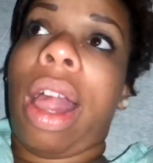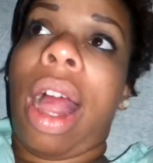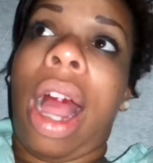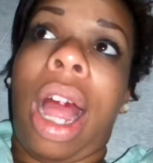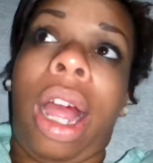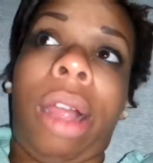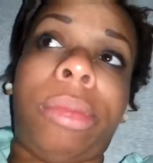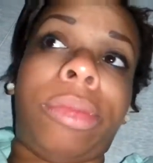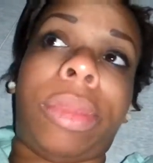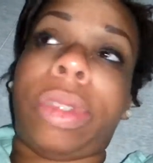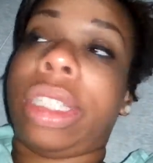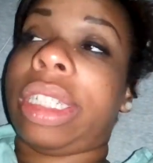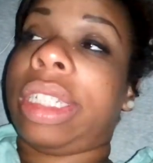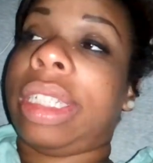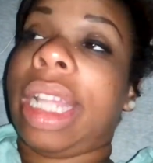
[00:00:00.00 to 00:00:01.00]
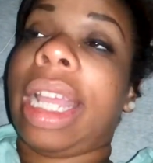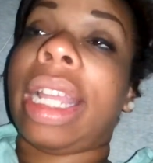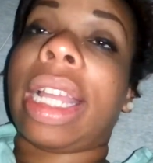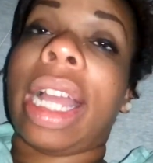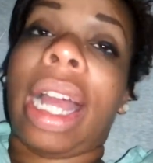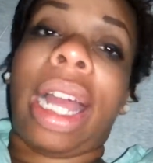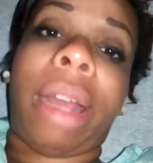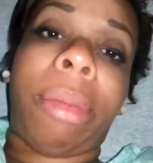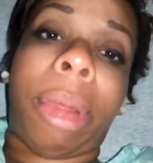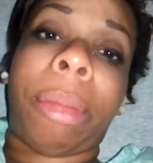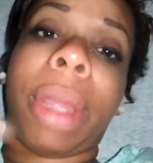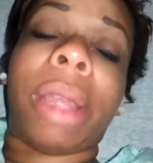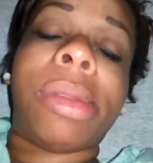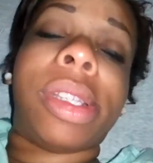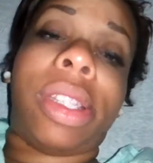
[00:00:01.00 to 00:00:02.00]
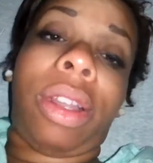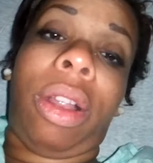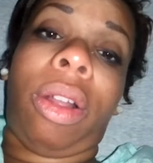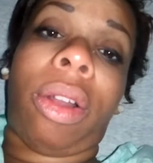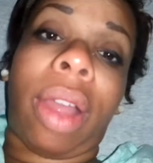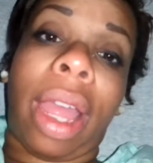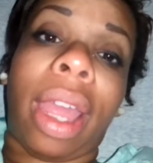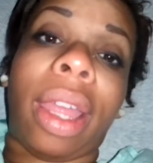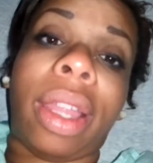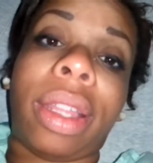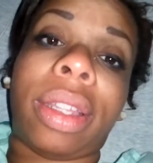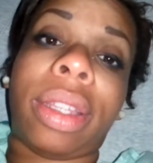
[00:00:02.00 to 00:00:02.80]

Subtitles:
I'm just thank God my babies are okay.